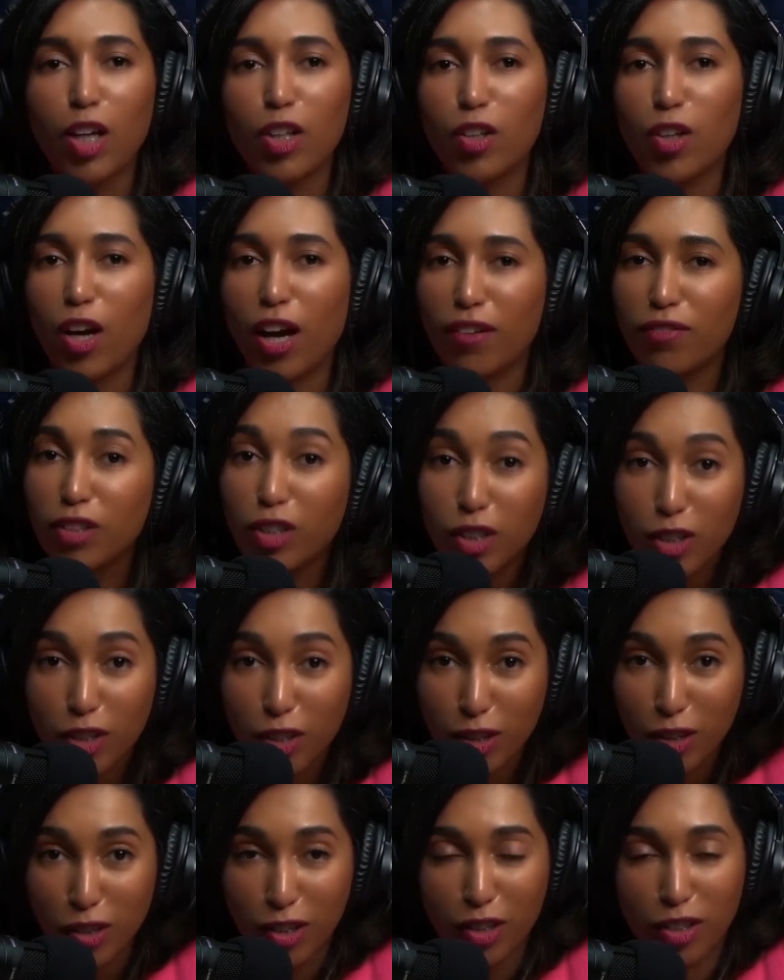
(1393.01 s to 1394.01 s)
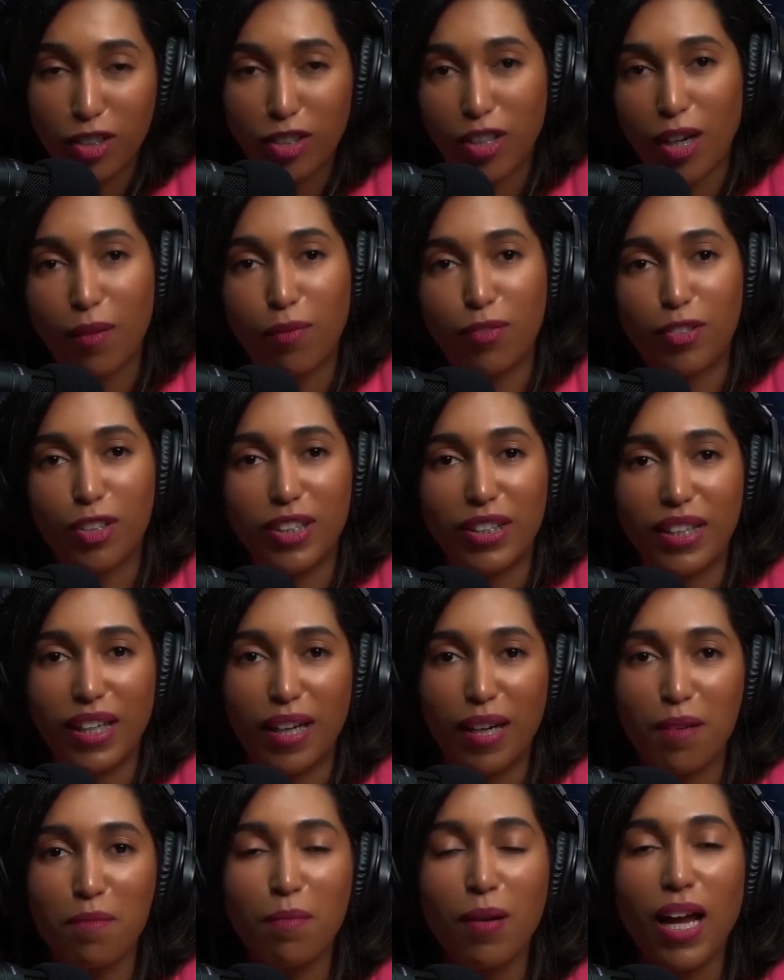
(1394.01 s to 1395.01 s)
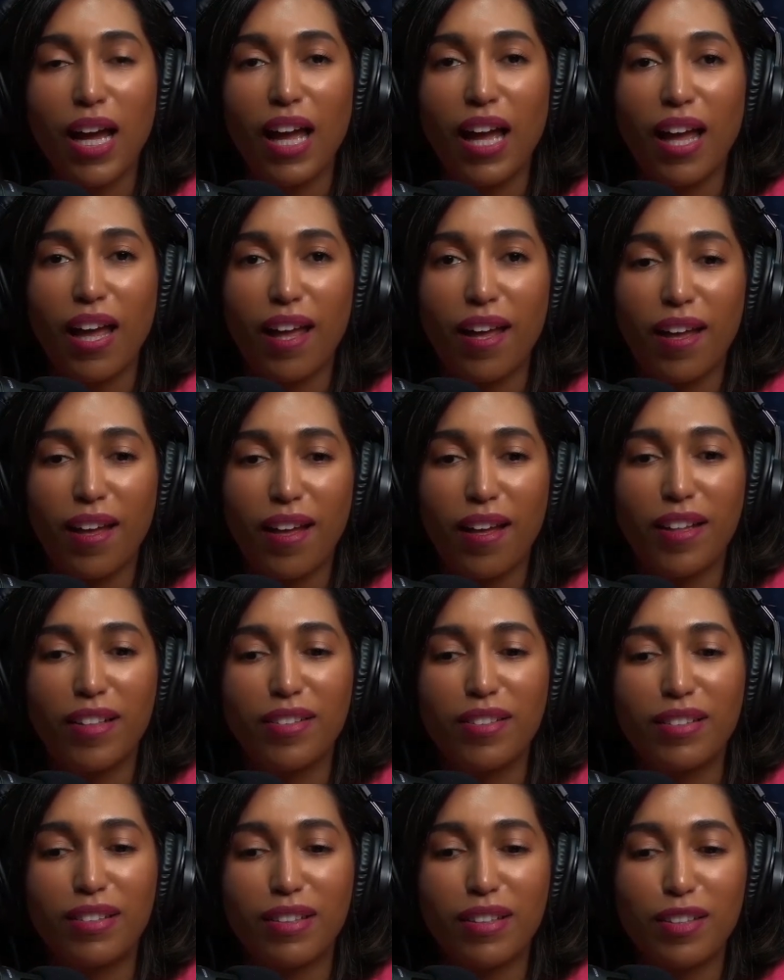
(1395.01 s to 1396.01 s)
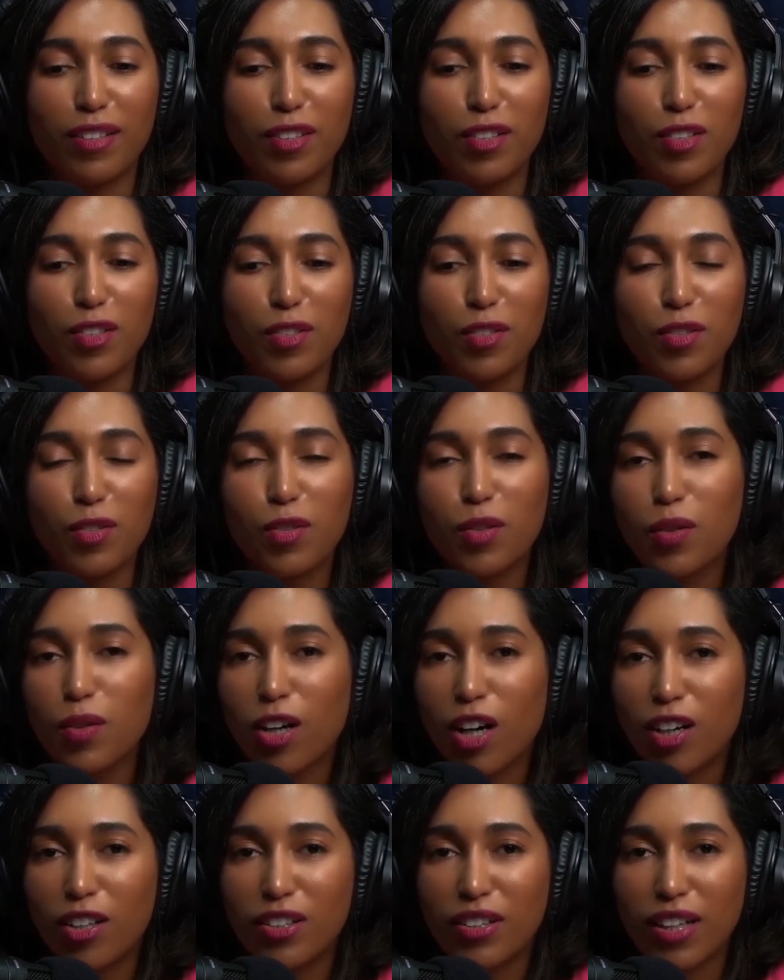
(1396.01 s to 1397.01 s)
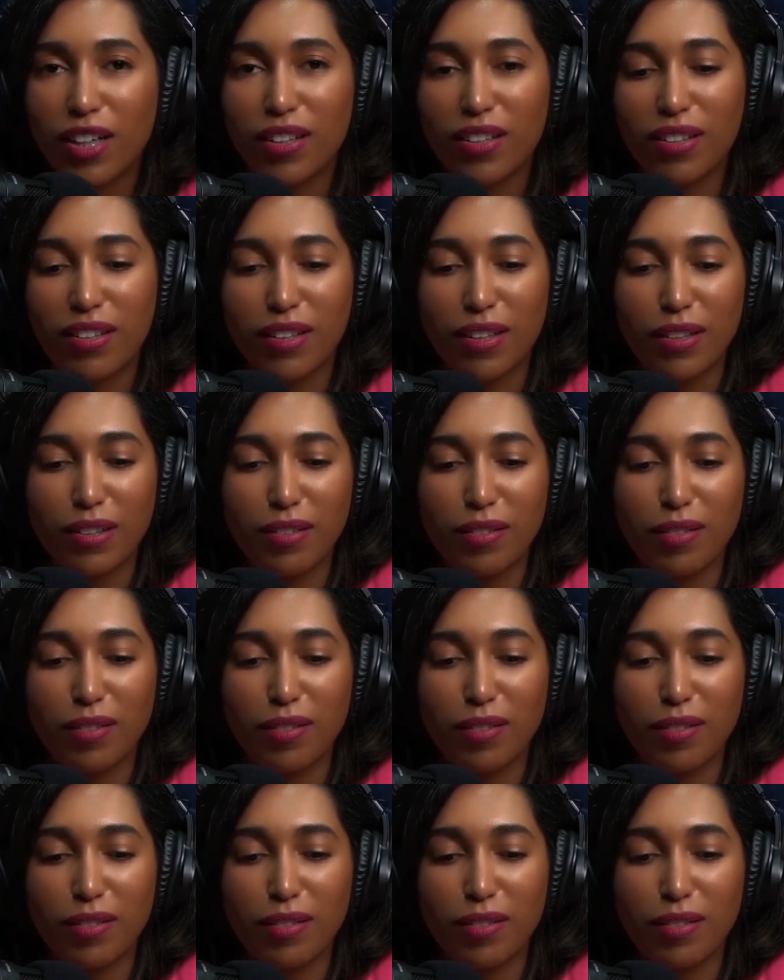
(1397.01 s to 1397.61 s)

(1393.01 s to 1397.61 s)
You have to do the job for them, and you are not